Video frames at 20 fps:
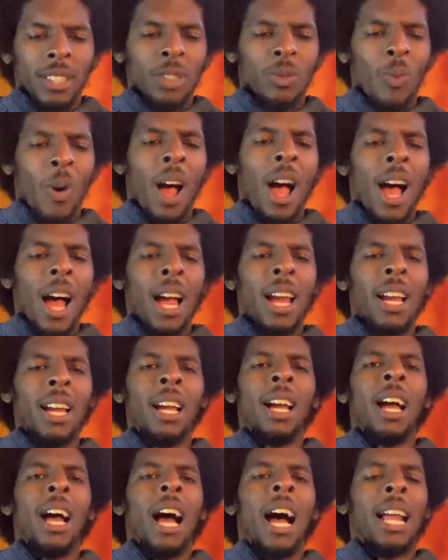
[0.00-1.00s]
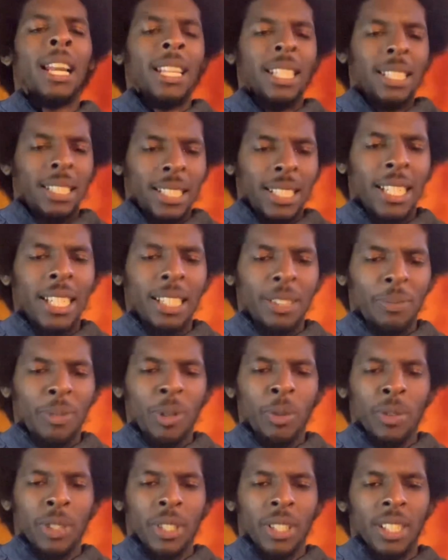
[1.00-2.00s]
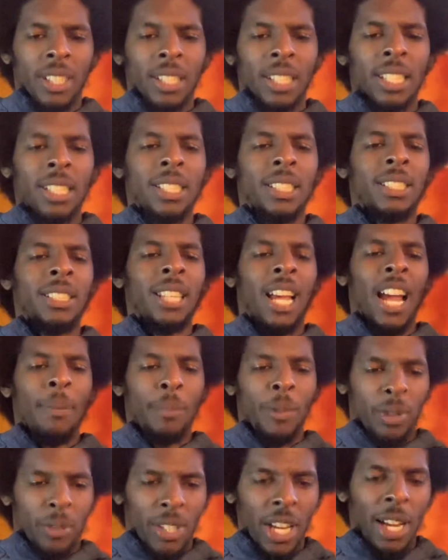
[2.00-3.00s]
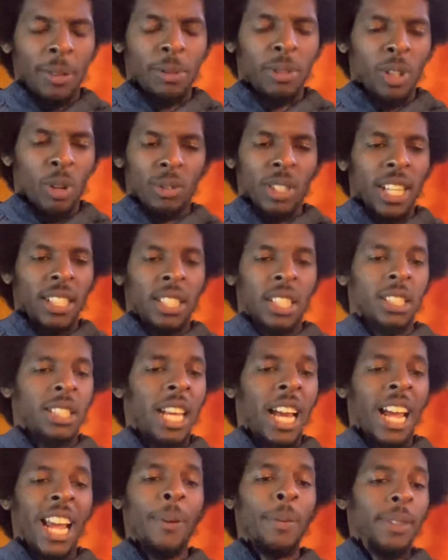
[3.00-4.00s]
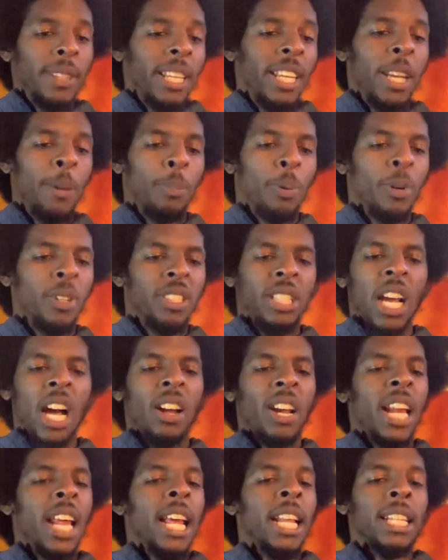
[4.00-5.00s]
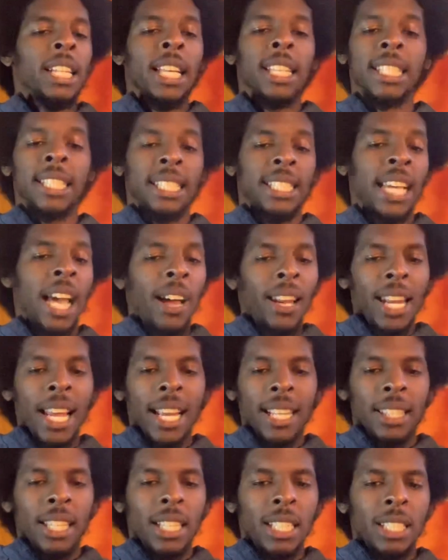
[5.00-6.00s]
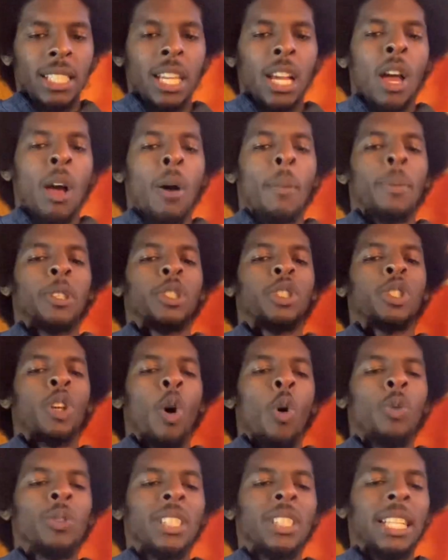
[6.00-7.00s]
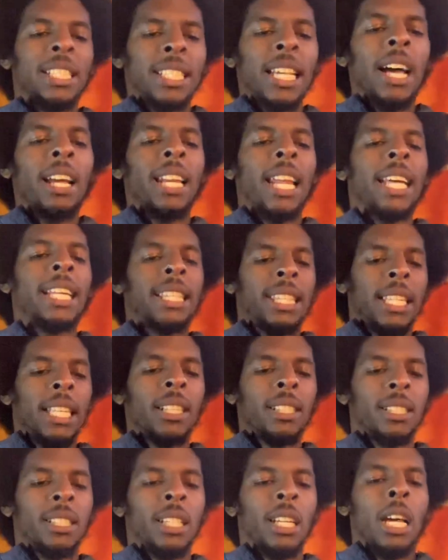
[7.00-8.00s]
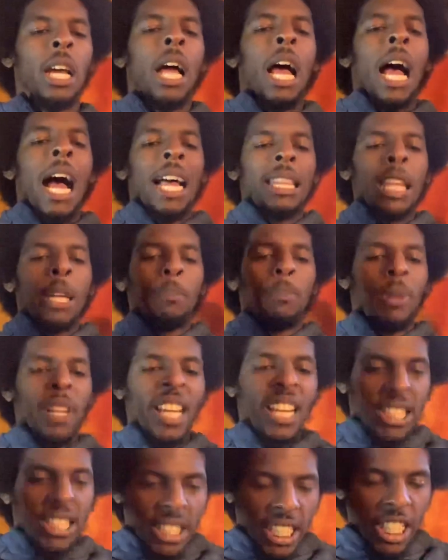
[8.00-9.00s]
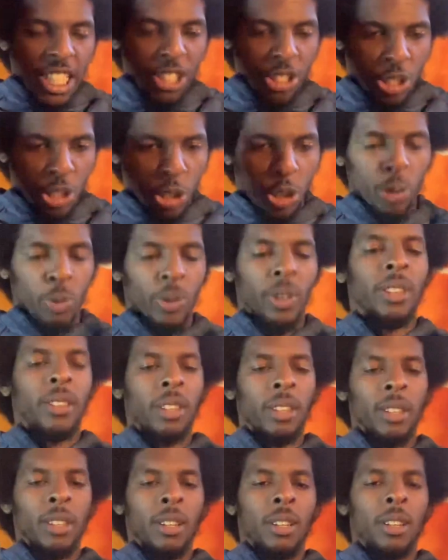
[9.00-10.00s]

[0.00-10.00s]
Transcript: why I listen to his music. This type songs like this. Now, everything he puts out doesn't sound like this, but songs that sound like this, I think, play into his strength.